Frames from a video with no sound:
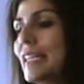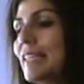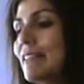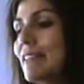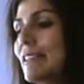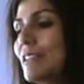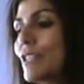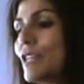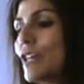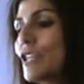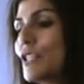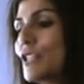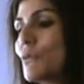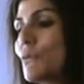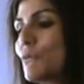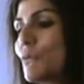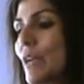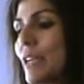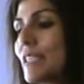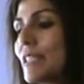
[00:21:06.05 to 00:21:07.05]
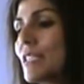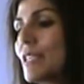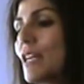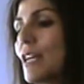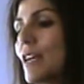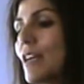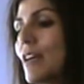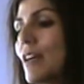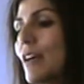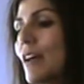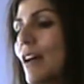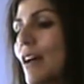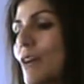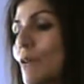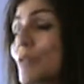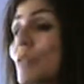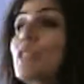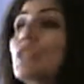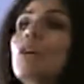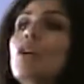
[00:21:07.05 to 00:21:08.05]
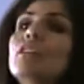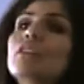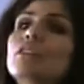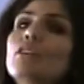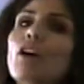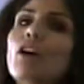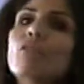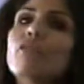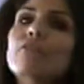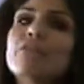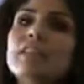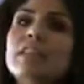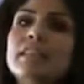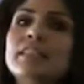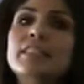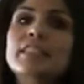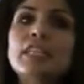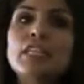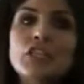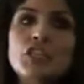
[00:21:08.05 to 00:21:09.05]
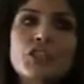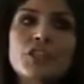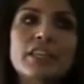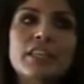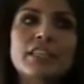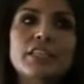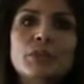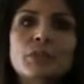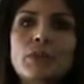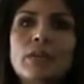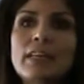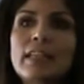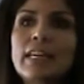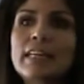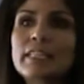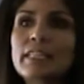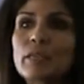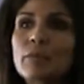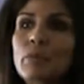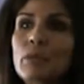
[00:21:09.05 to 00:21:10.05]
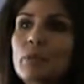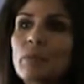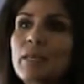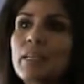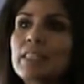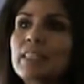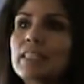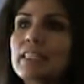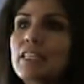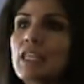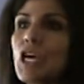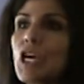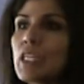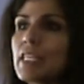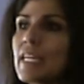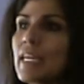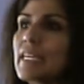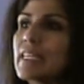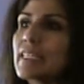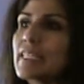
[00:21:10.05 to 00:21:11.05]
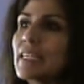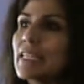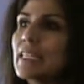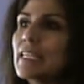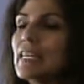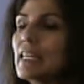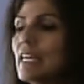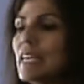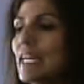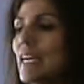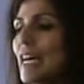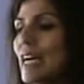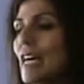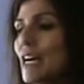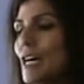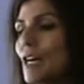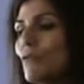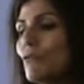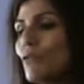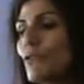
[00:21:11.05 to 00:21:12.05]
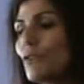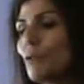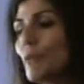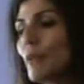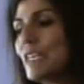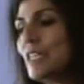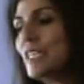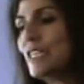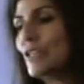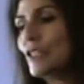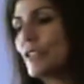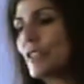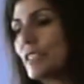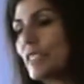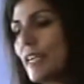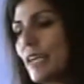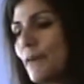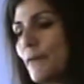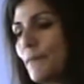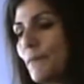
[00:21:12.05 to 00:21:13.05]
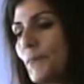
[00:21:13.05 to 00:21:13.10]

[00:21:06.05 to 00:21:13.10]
And these are direct result of the siege that Israel has implemented on Gaza for many years now.